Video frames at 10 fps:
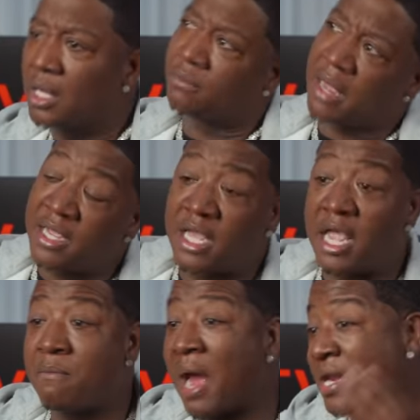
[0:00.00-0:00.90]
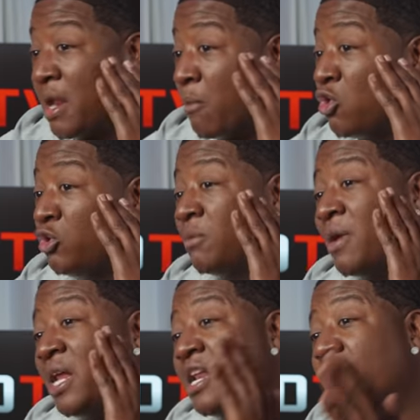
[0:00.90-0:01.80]
He might, he might, Gucci
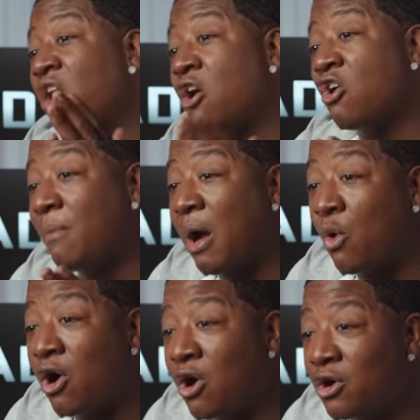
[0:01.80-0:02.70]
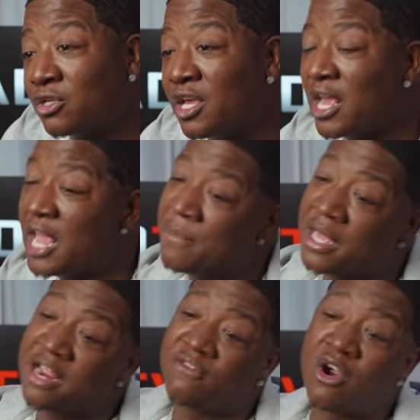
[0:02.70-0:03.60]
may have never heard my words. He may
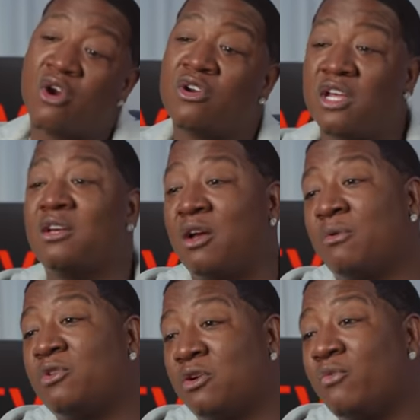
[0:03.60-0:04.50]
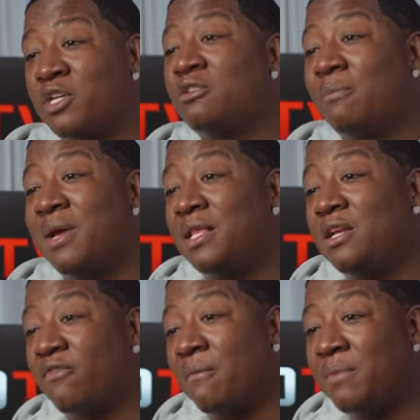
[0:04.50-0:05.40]
have never heard the, uh, the original
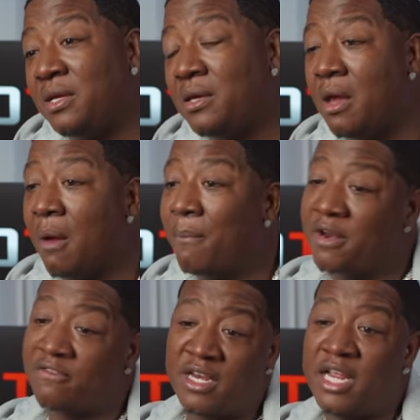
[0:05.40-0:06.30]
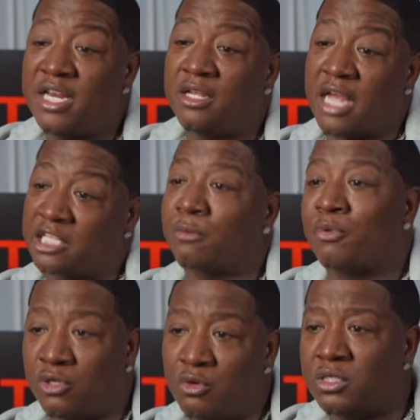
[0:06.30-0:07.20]
melody from me. But if Nitty, as a
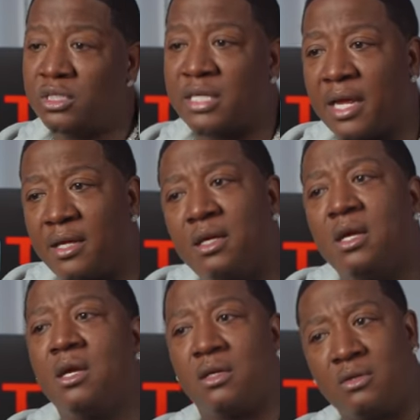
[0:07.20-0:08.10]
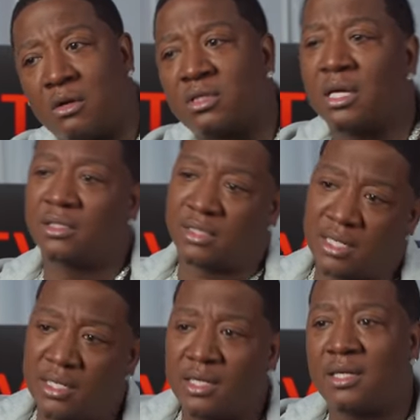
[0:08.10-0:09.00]
producer, say, you know, son,
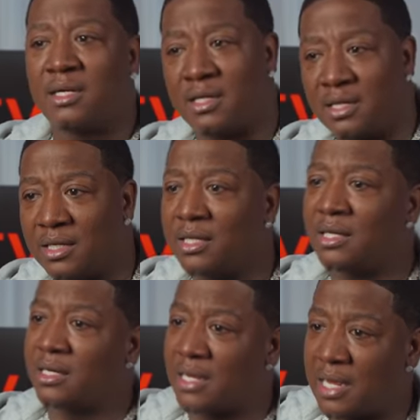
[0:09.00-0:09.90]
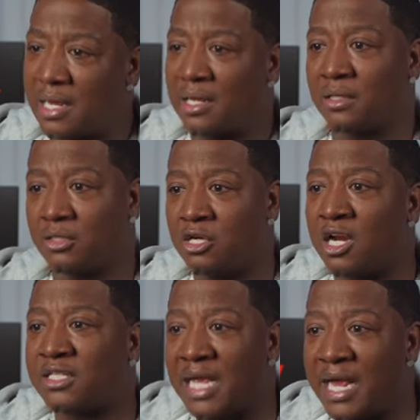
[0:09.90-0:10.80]
da da da da da da, you know
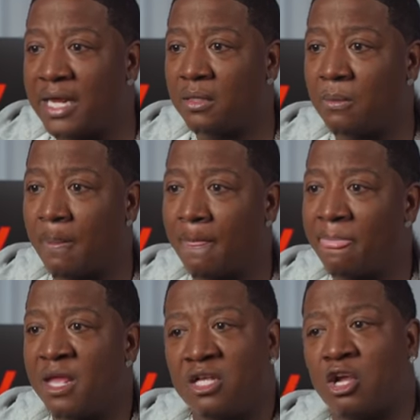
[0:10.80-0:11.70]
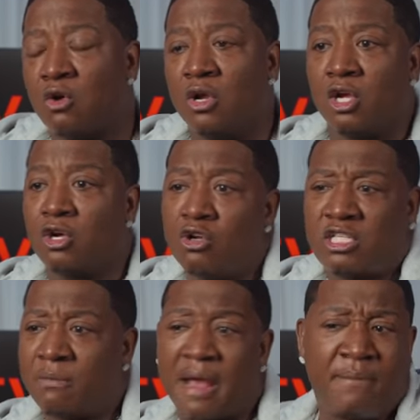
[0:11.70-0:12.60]
what I'm yeah, saying? Yeah. So
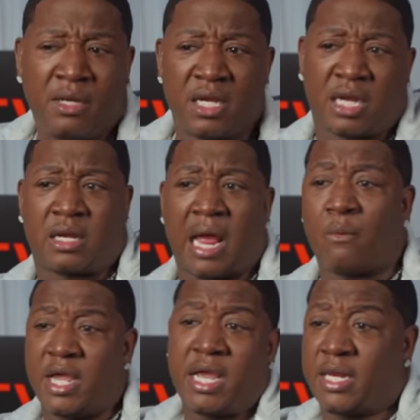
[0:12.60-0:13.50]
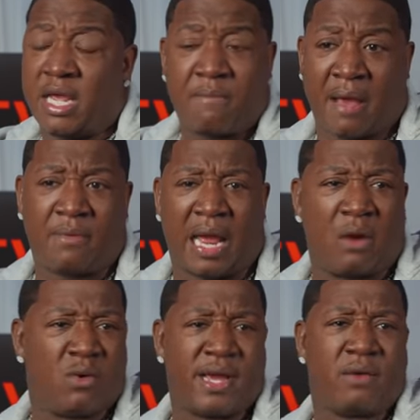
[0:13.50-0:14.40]
Gucci may be looking like when he hit it, he might be like,
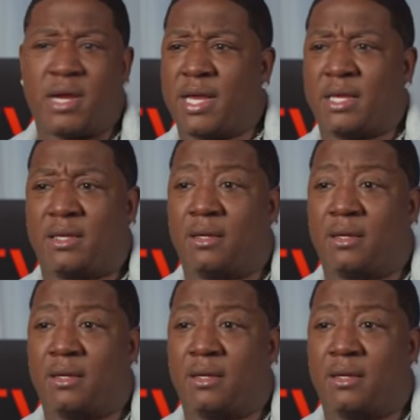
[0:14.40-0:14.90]
what, what?